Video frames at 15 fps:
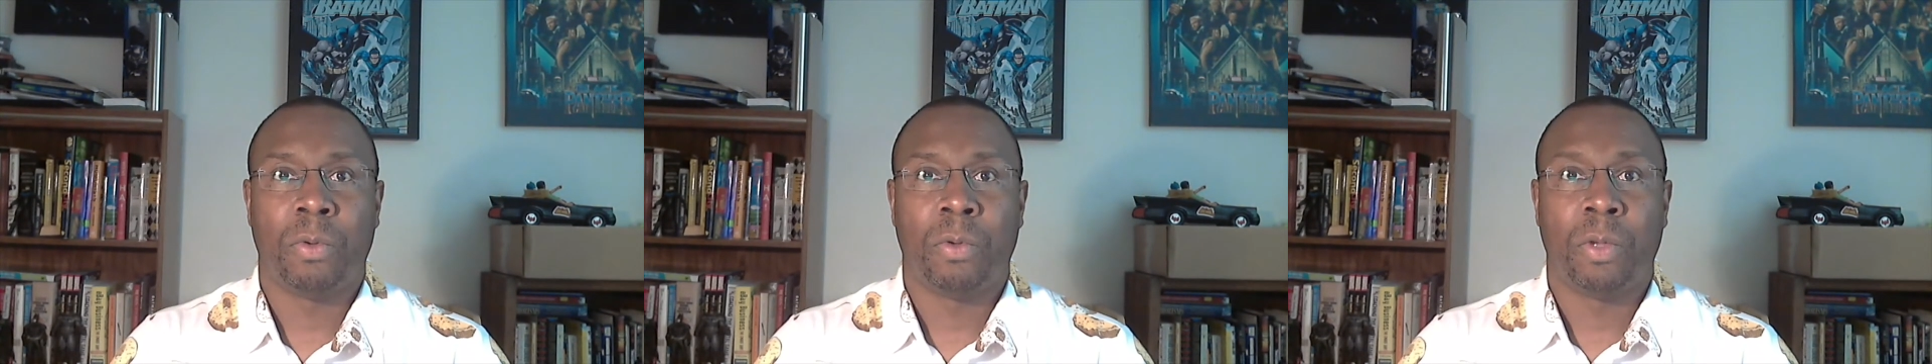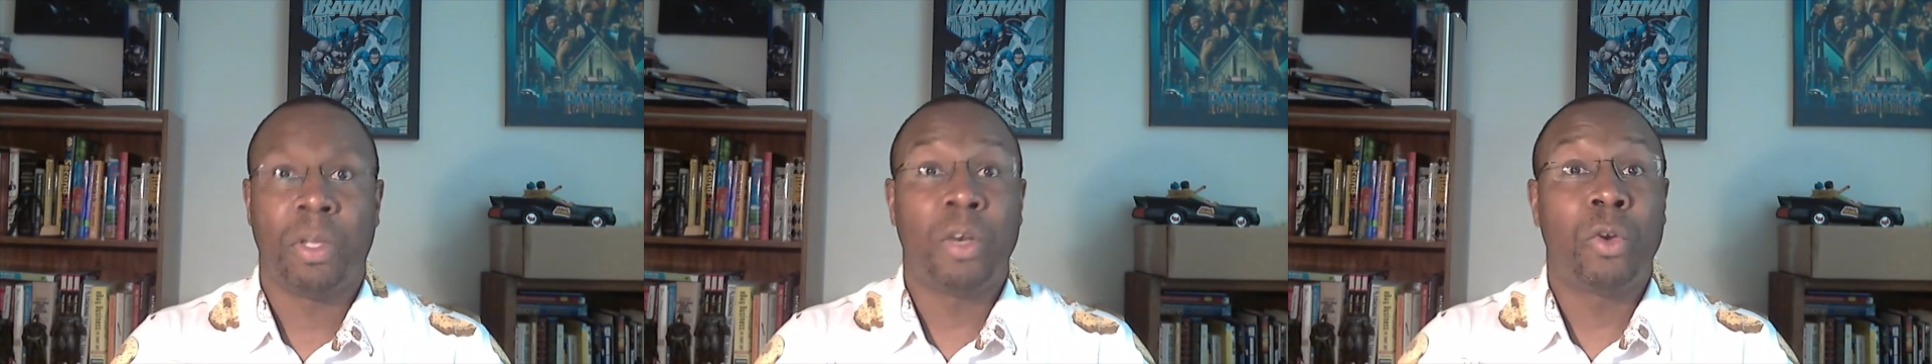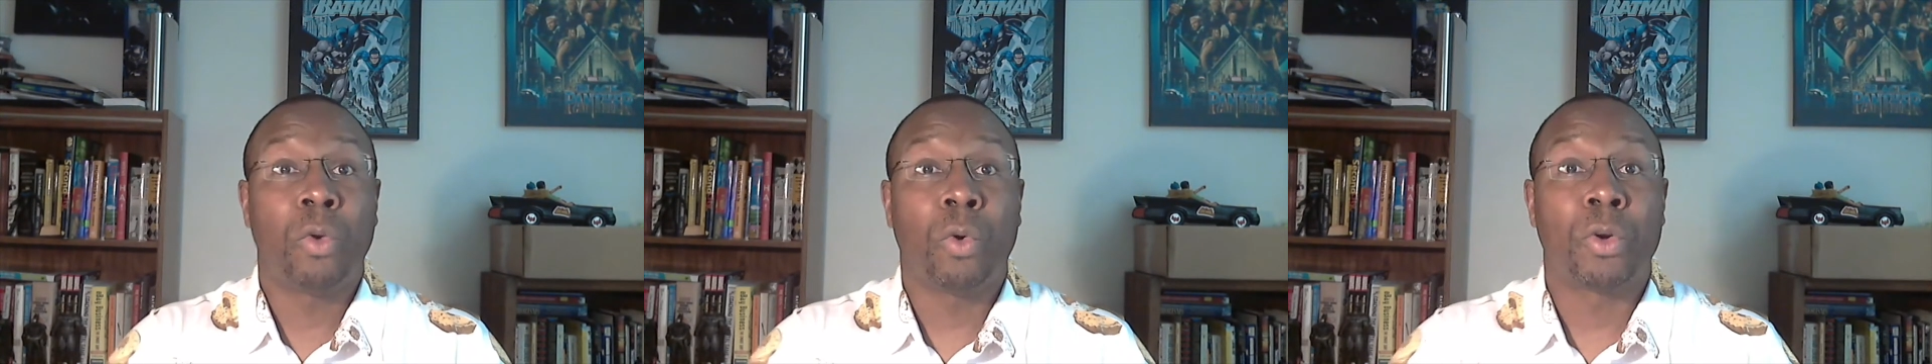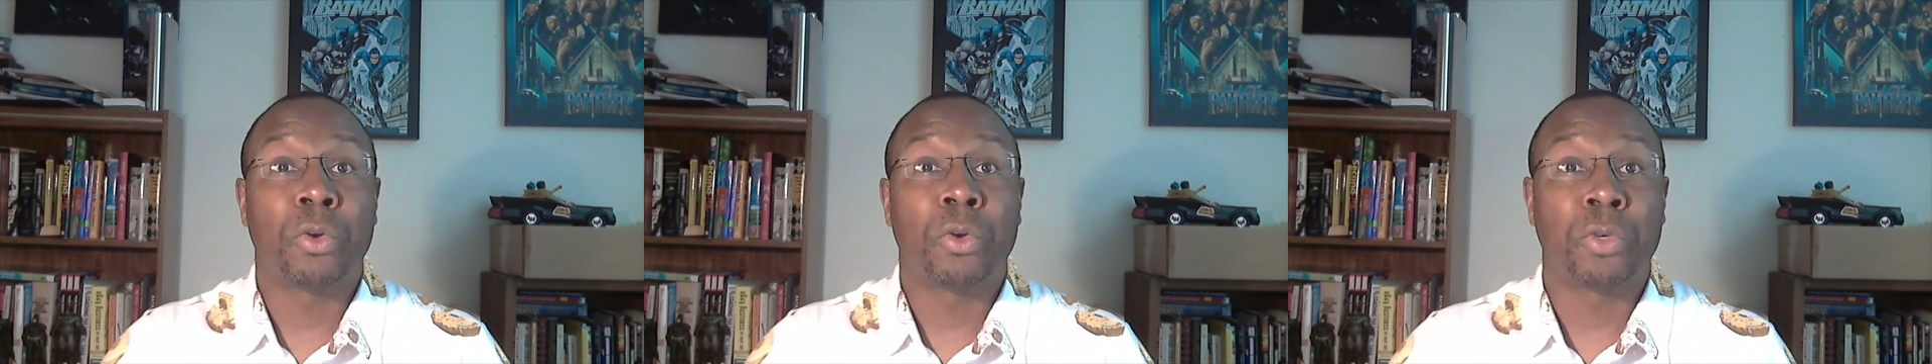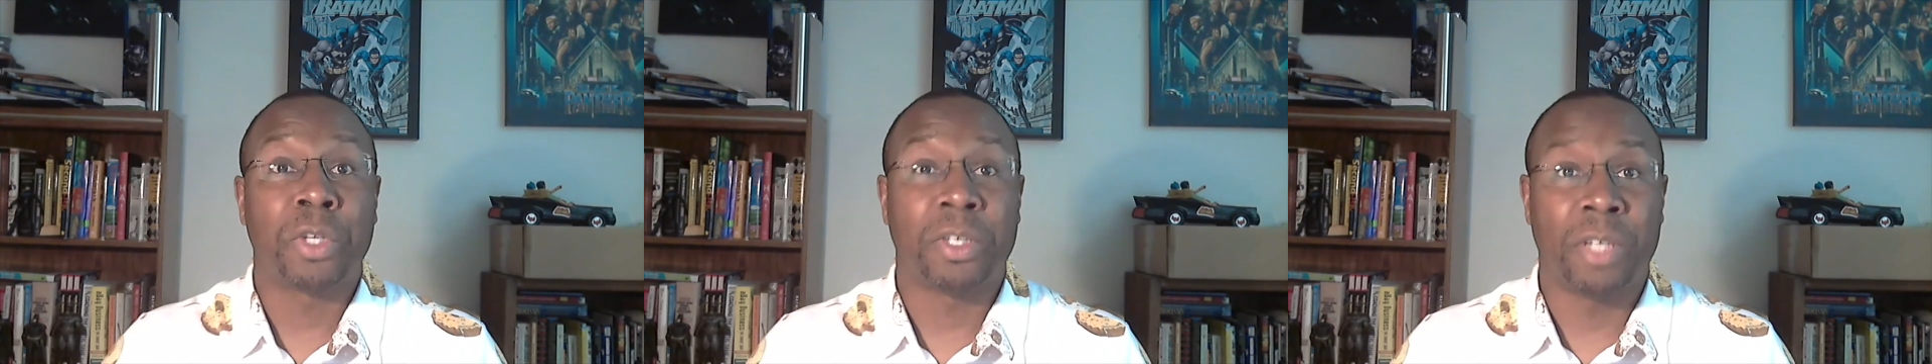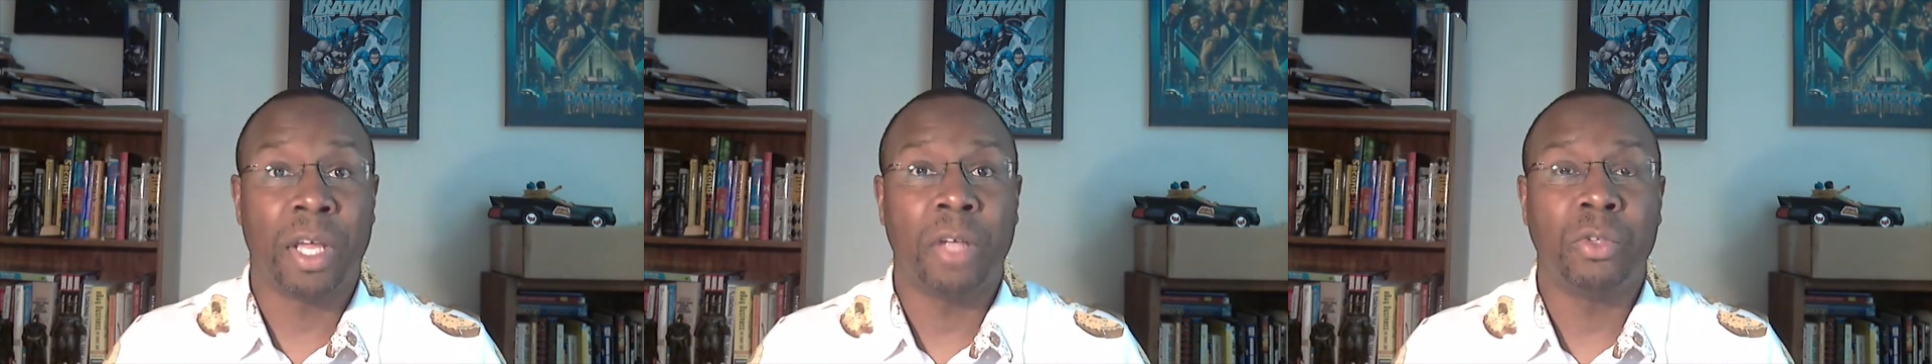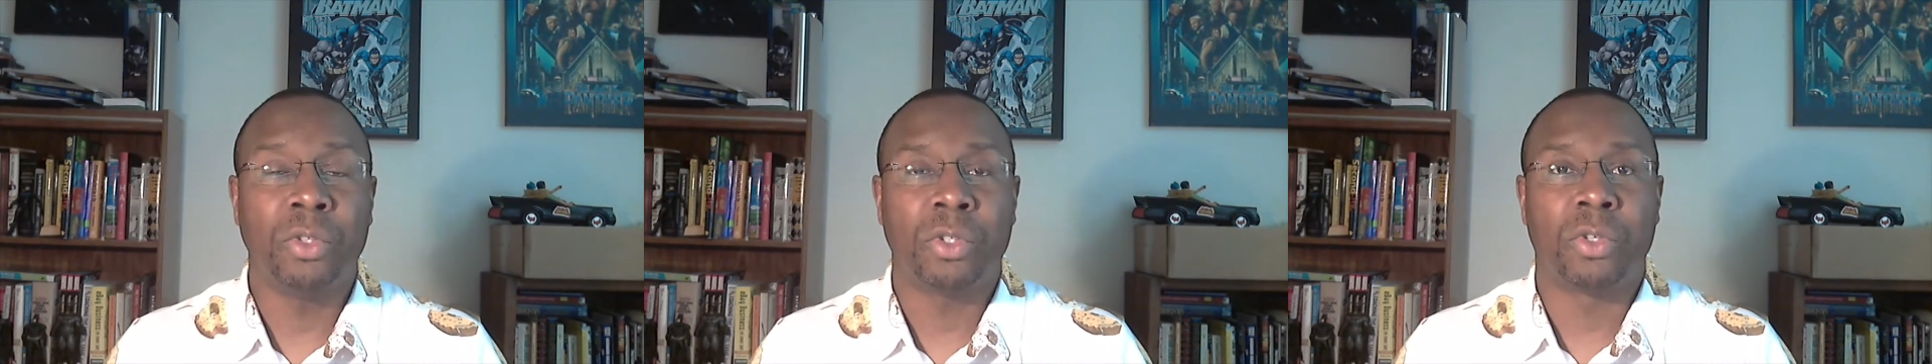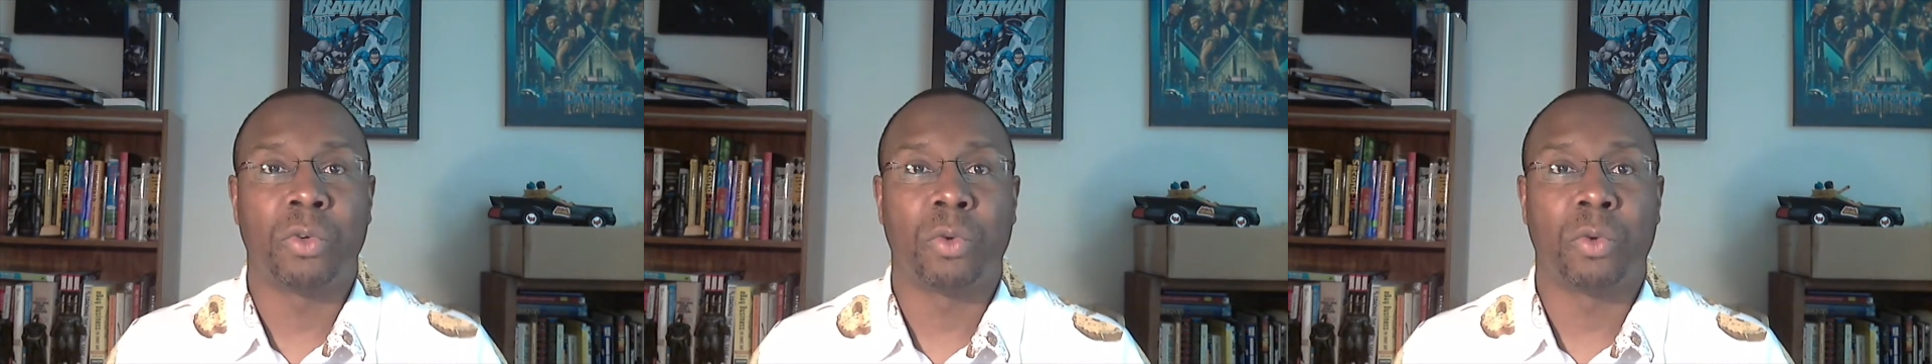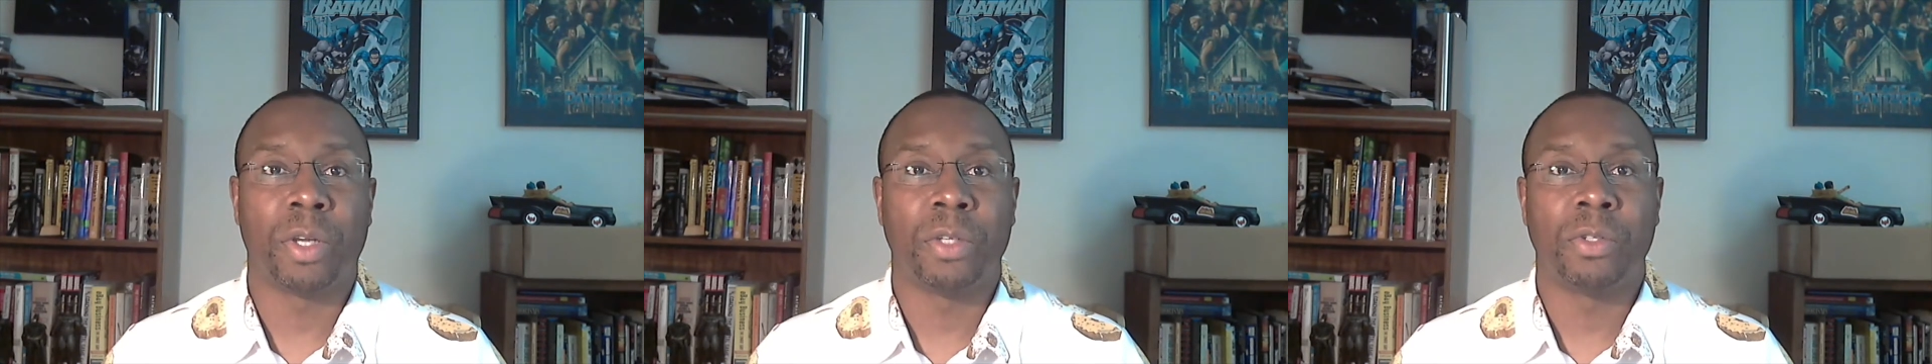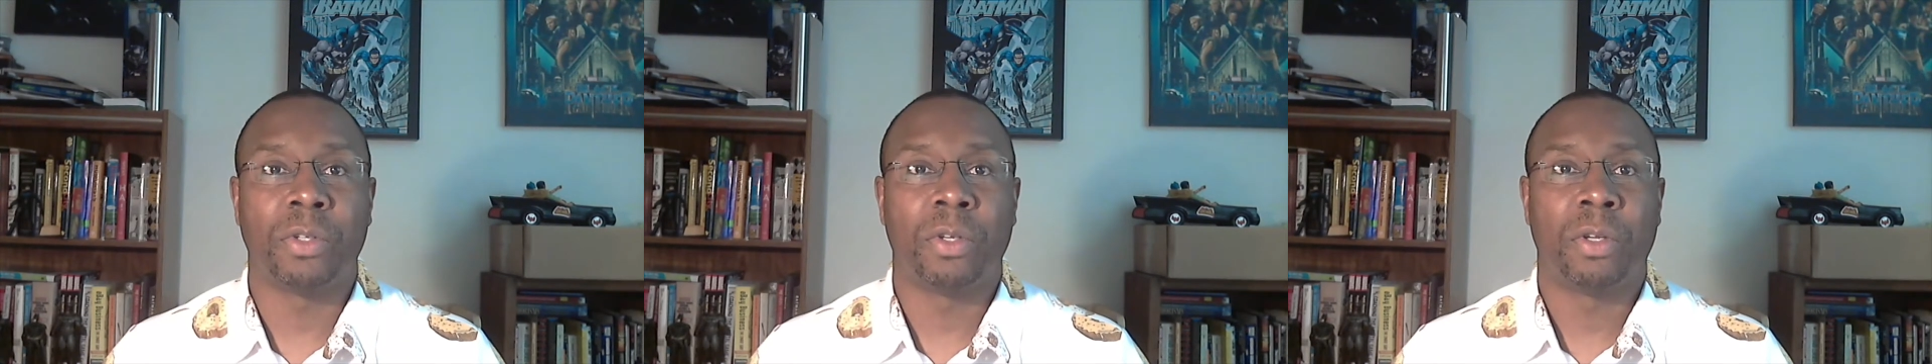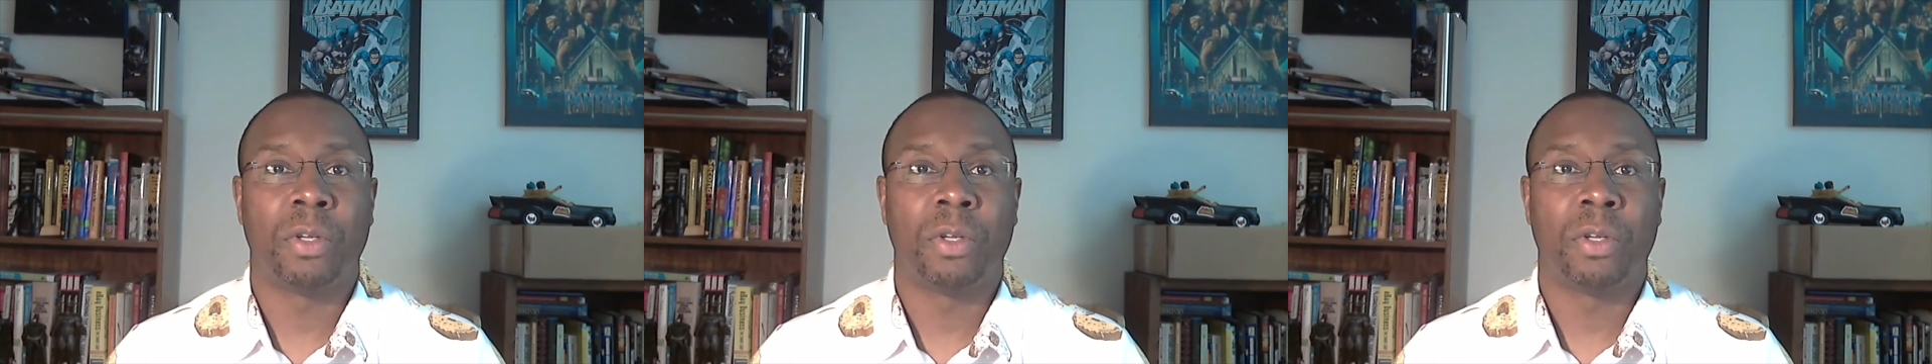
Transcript: And in order to tell stories,